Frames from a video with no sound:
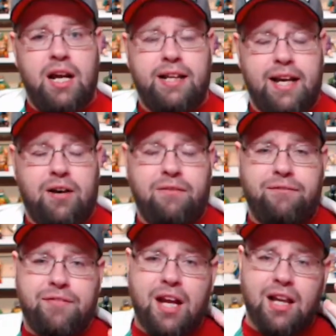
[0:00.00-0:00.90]
Now,
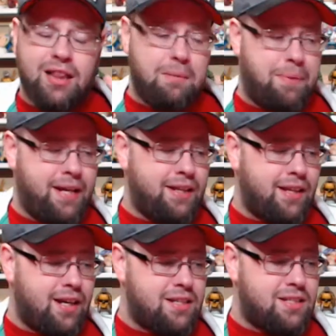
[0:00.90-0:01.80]
Lepin
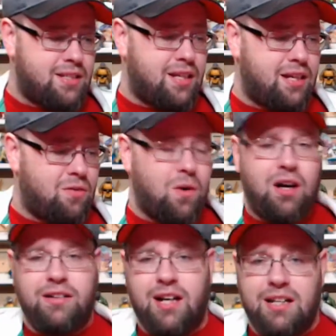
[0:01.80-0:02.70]
does
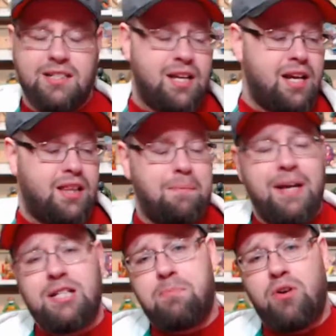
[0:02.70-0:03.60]
the
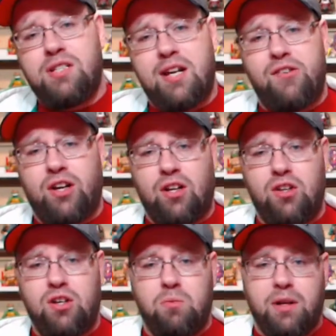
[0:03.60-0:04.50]
baseboards that are
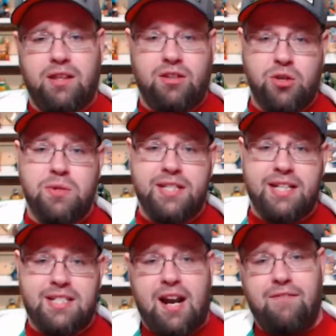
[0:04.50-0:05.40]
included with the two
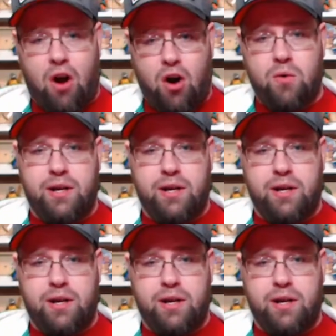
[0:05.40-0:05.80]
sets that I've already